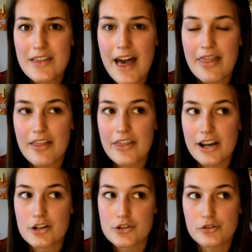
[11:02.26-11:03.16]
to that
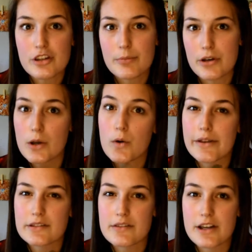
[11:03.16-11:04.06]
they are truly putting
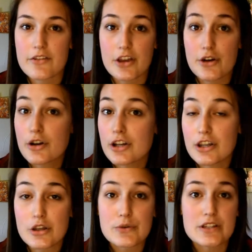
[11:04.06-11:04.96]
oils in there that you're going
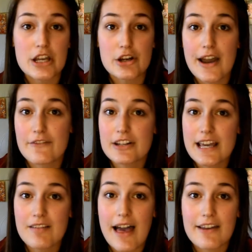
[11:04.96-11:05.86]
to use in your
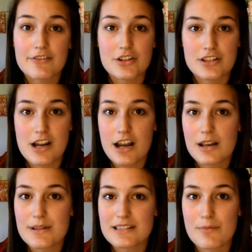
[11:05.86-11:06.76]
everyday life. There's not
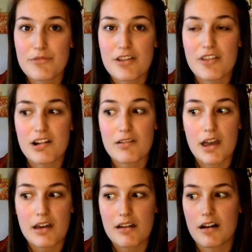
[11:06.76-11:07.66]
going to be something that you're
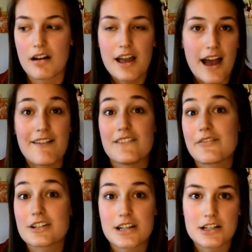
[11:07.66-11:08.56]
like, ugh, I've
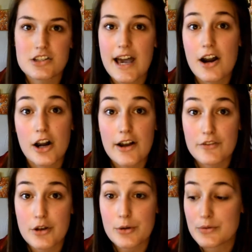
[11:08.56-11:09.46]
never touched that or
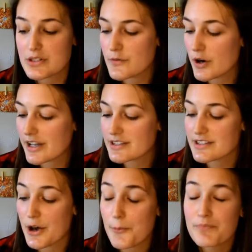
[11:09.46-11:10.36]
have no use for it.
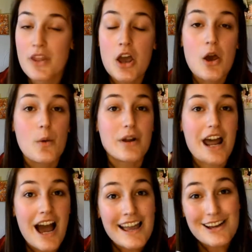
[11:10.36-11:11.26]
So when
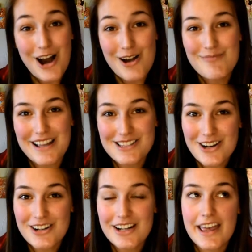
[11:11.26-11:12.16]
I got my
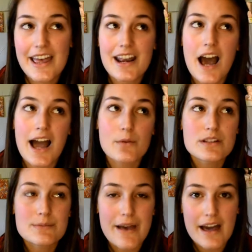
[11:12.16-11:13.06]
starter kit, I
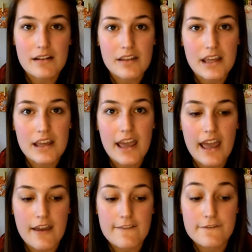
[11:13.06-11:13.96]
was battling
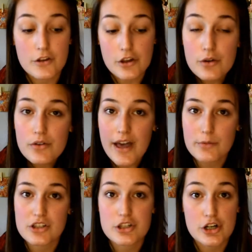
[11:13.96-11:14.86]
a flu that
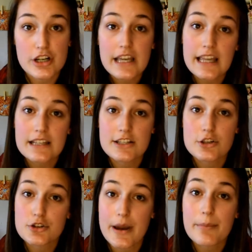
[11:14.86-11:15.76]
was turning into
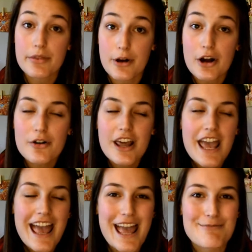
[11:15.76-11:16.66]
strep throat,
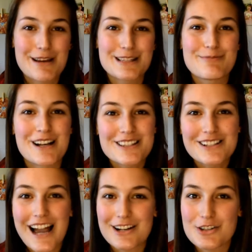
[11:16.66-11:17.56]
and my
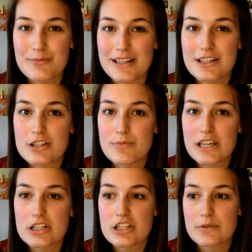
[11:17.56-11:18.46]
sponsor actually messaged
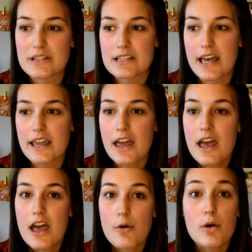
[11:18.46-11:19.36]
me and she was like,
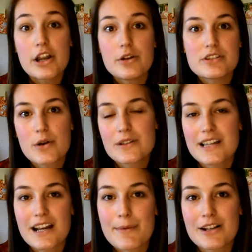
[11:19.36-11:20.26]
what are you so
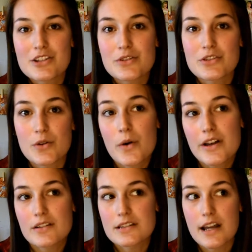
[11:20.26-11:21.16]
excited about to use your
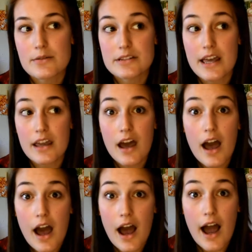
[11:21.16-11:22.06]
oils? And I was like,
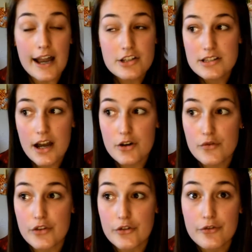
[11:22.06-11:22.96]
I just got
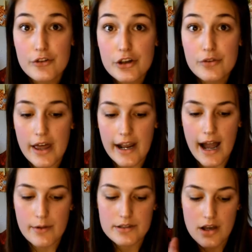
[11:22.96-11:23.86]
over the flu. Like,
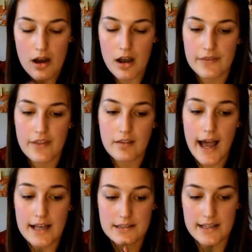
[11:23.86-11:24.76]
I was on the
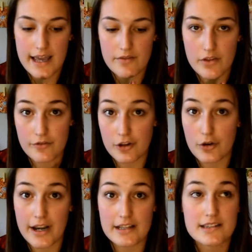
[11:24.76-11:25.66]
last day of the
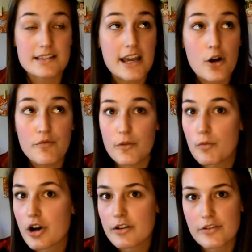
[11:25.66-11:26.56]
flu. I did stay home from
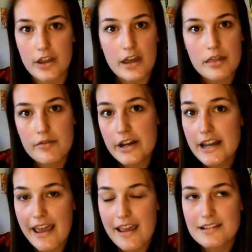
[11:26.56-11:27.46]
work for like 3
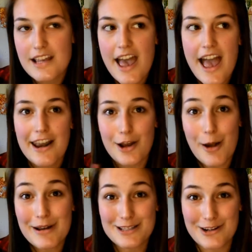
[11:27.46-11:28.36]
days, and I
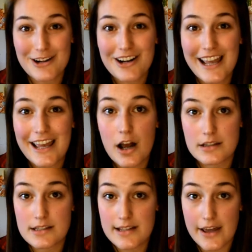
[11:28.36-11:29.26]
got my starter kit
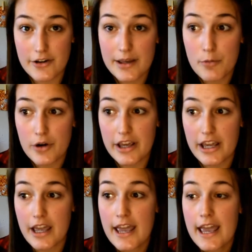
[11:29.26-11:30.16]
on Saturday
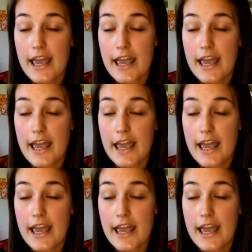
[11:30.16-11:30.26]
morning.